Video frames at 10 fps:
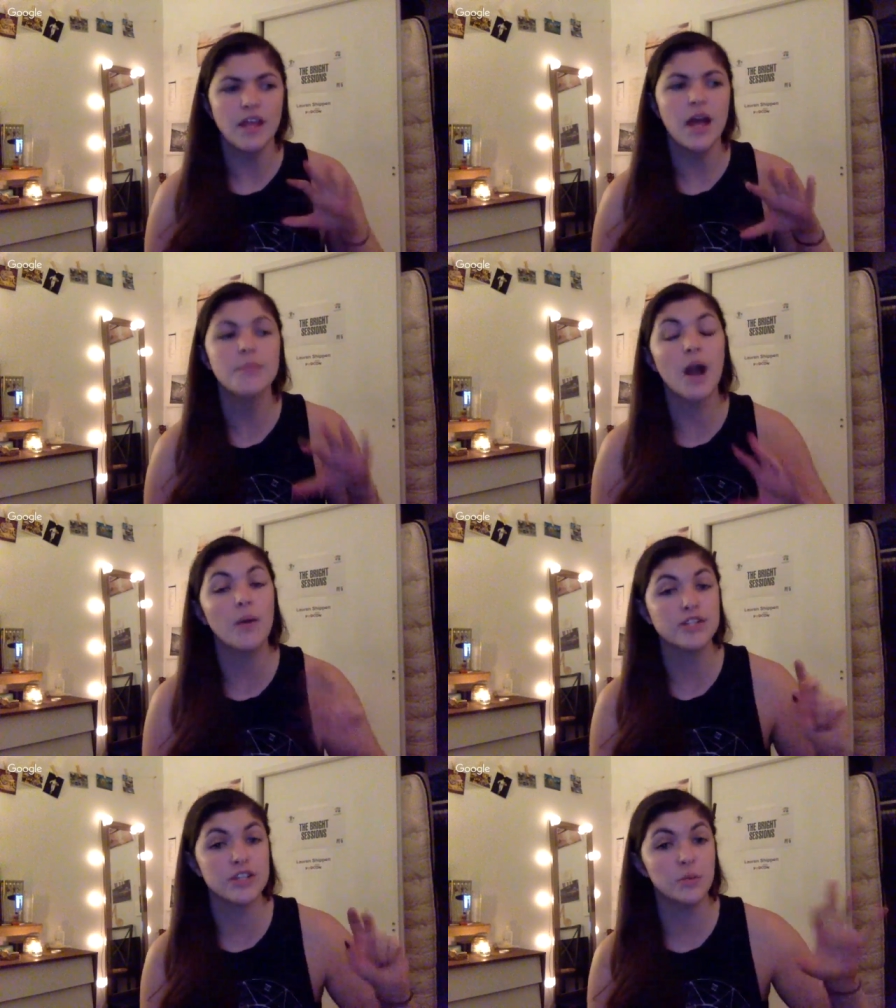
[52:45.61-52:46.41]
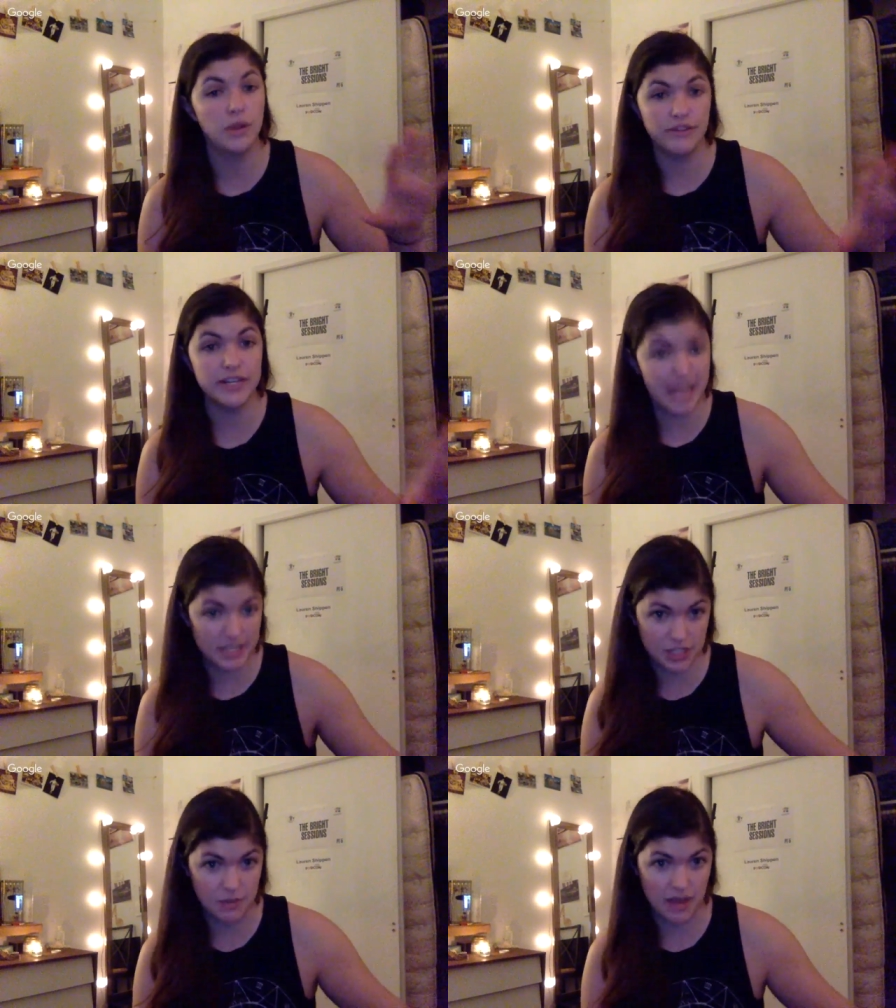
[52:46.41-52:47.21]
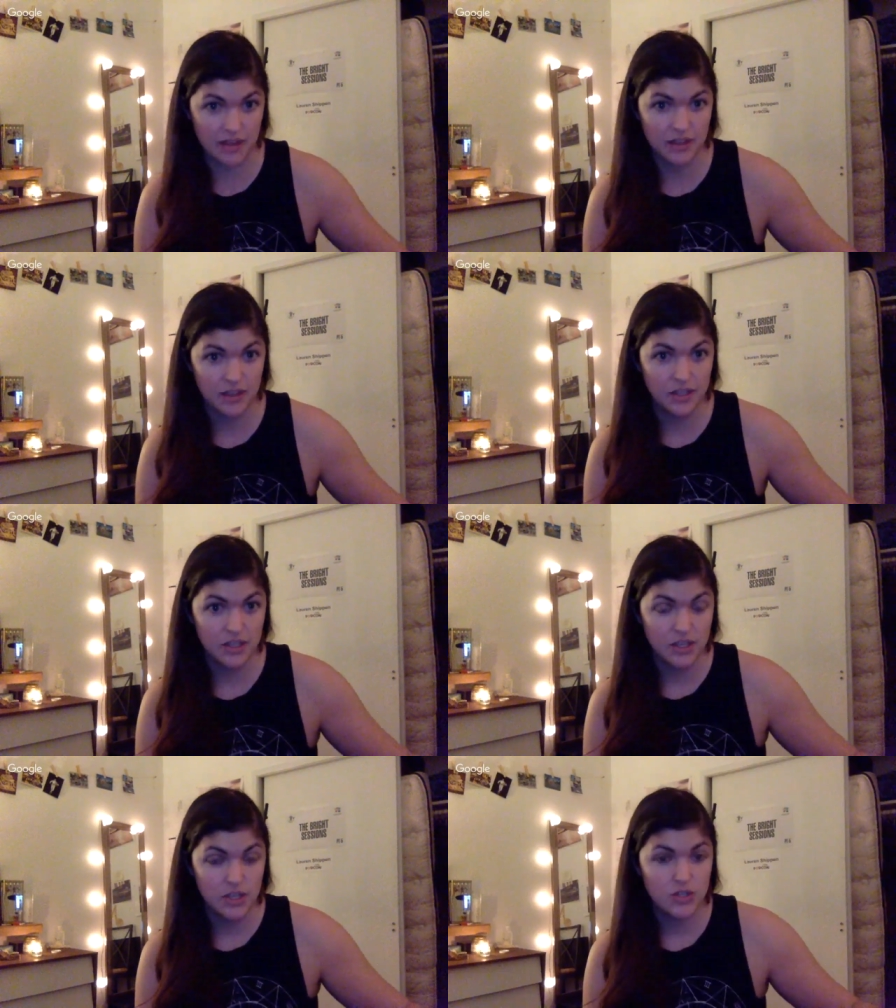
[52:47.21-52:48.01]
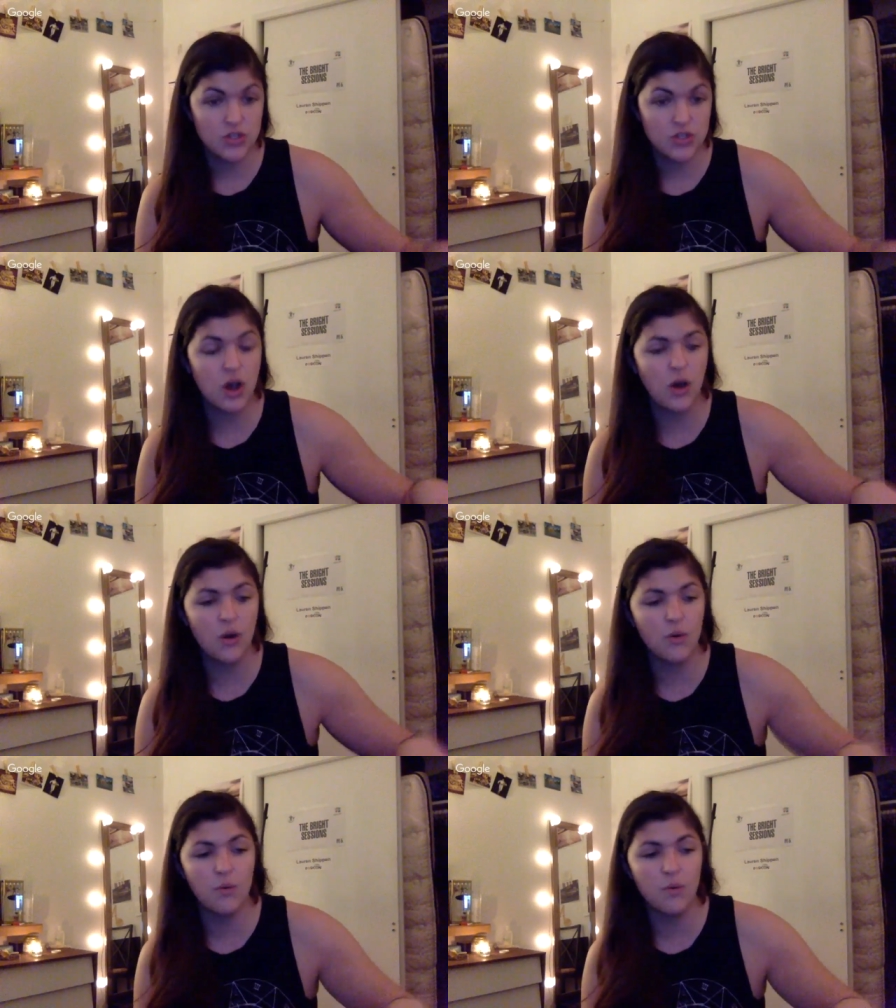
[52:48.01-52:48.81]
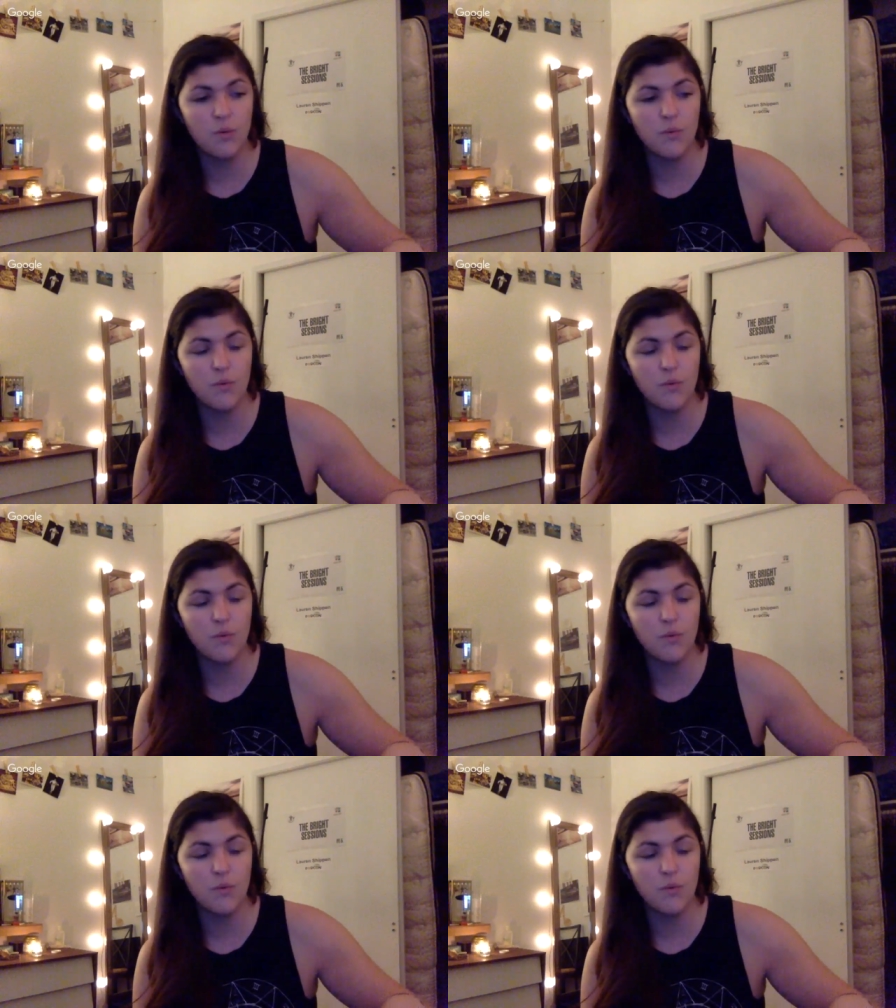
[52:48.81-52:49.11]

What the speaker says: and I'm not quite sure that we'll ever get to it. So